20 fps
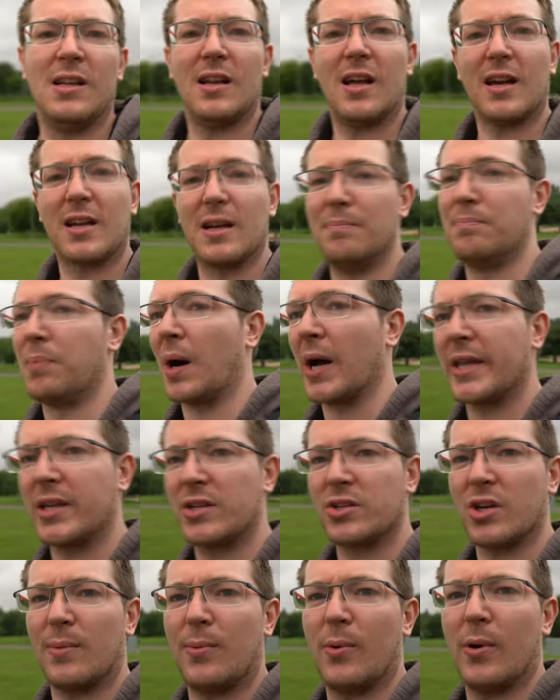like a bike
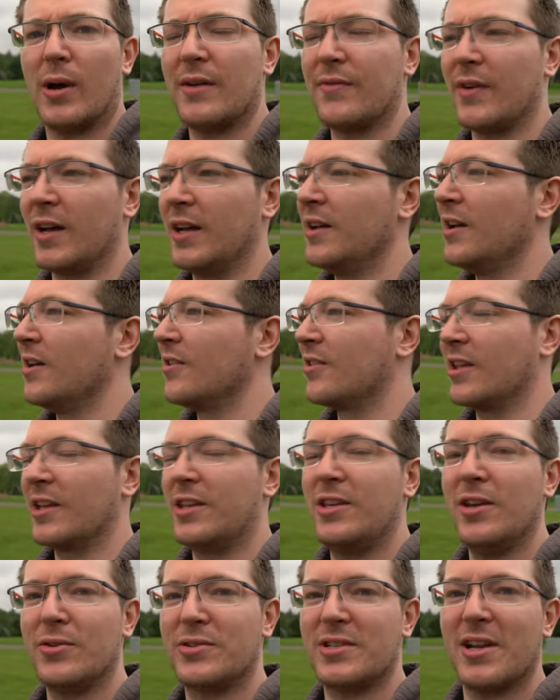shop, whatever, they
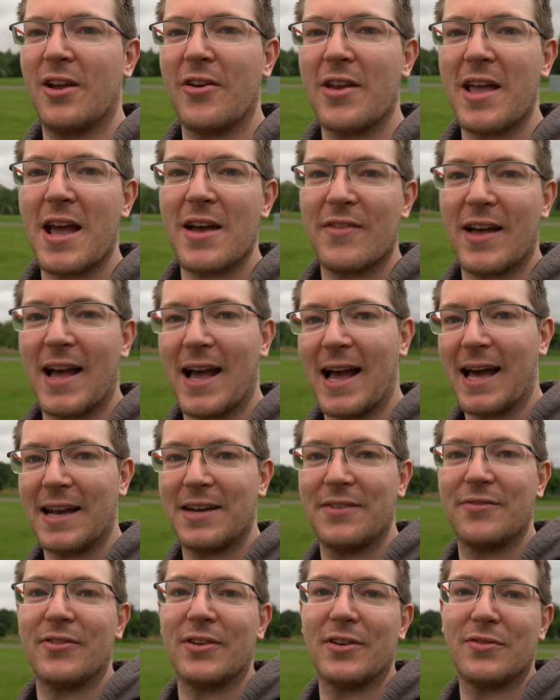usually only have a
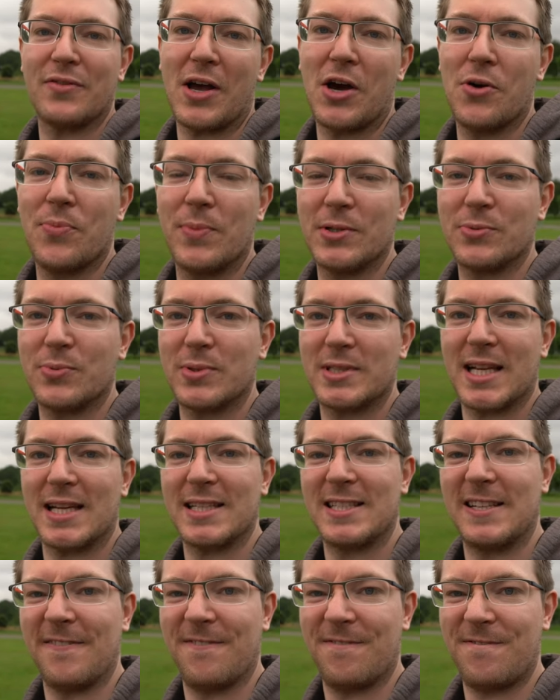handful of helmets which
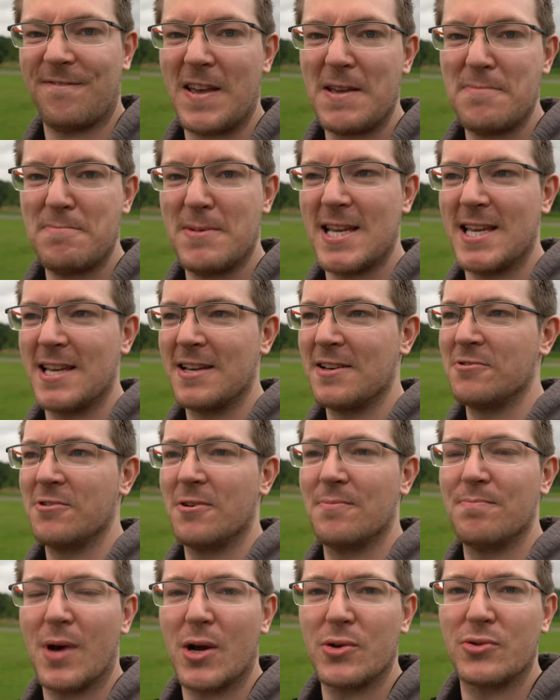actually fit me,
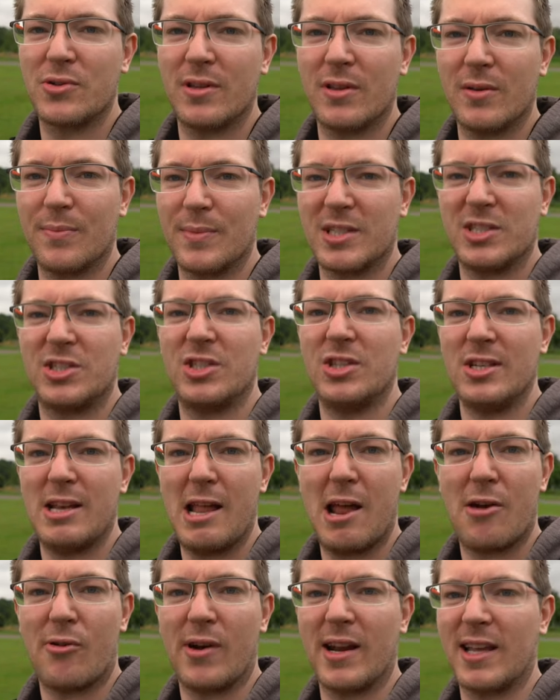and most of them are
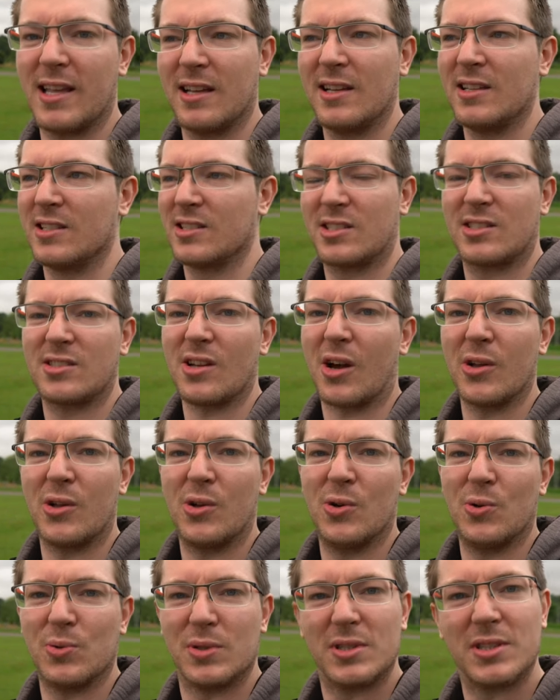generic
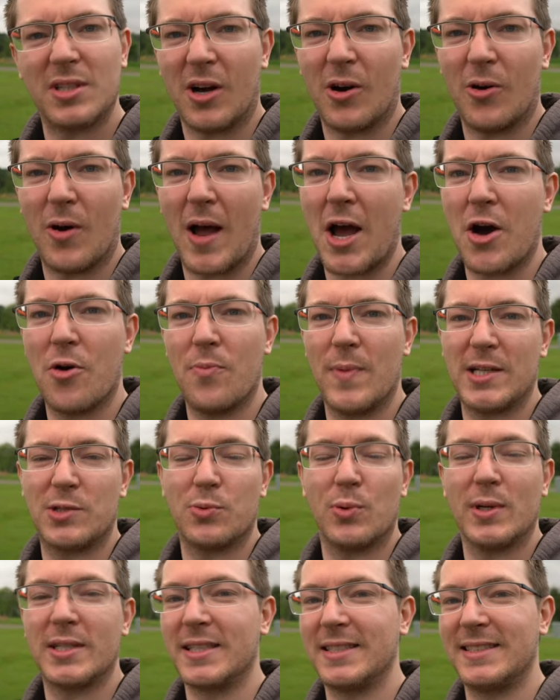cycle style
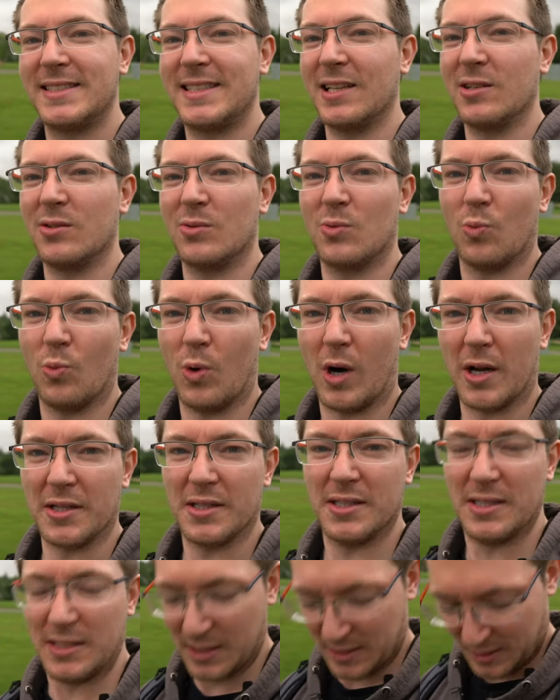helmets which I didn't
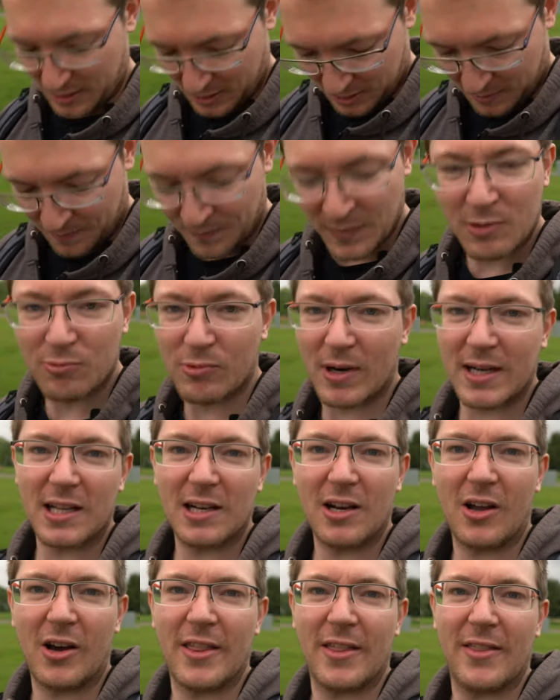want. Read
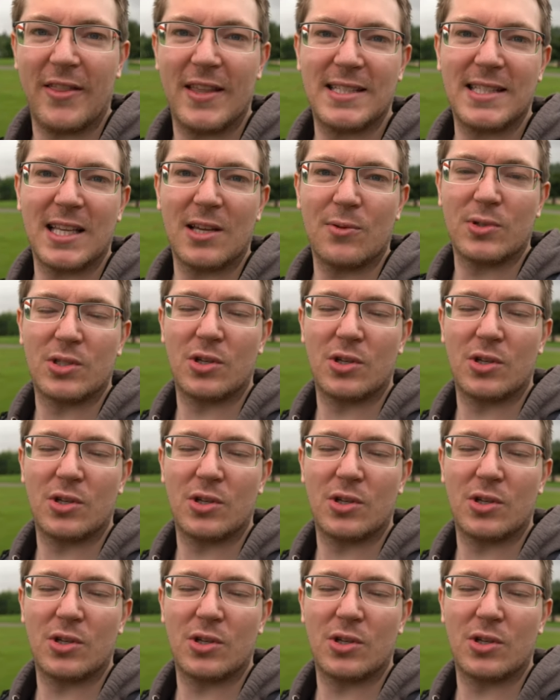online that this thing